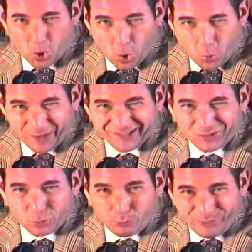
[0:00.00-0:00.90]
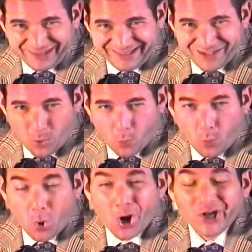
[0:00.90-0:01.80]
going to be
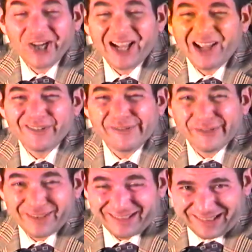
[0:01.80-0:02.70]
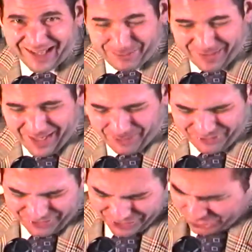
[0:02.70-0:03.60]
one for the time
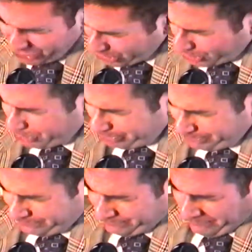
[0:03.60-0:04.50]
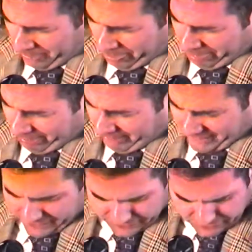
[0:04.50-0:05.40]
capsule. This show
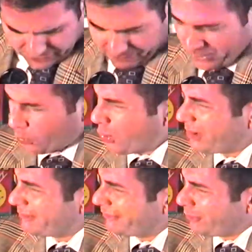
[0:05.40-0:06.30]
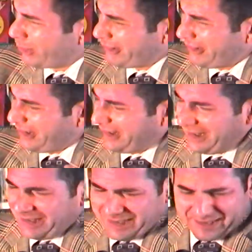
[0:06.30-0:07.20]
is going to be one for
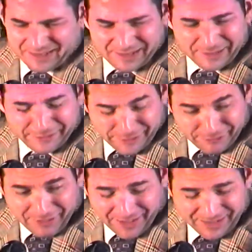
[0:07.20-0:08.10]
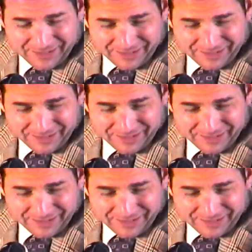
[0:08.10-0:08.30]
the record.